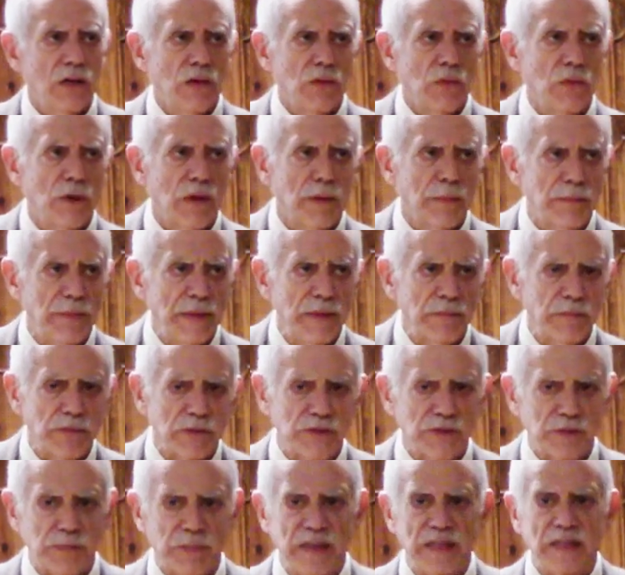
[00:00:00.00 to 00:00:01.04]
where people
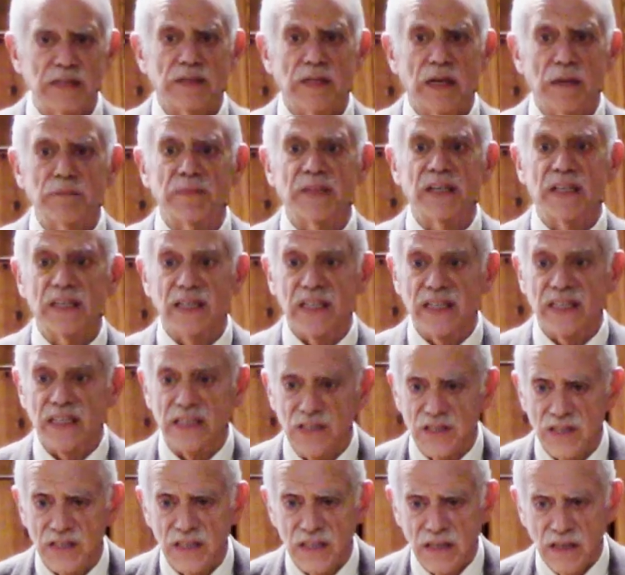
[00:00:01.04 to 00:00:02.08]
speak something that
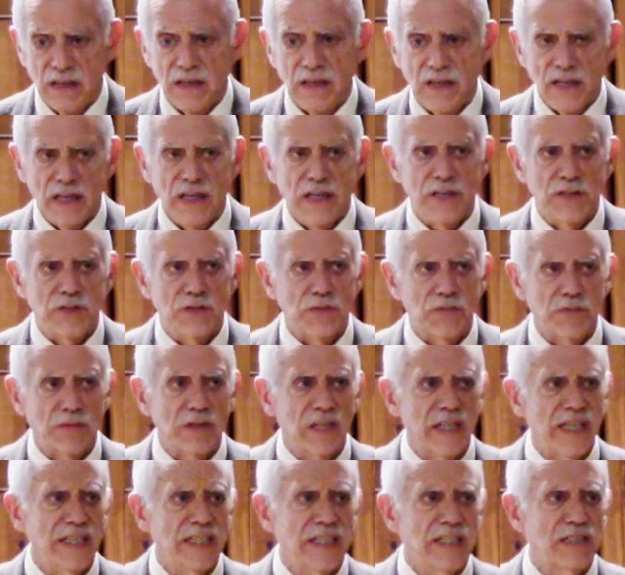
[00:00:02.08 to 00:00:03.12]
is is
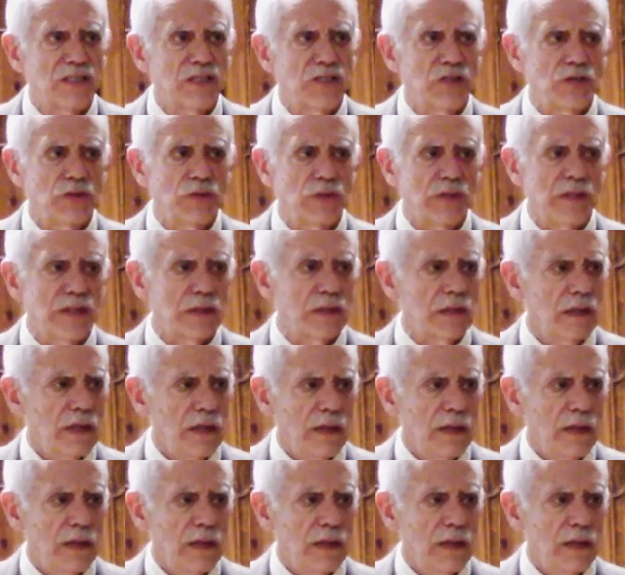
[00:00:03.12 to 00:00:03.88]
related to it,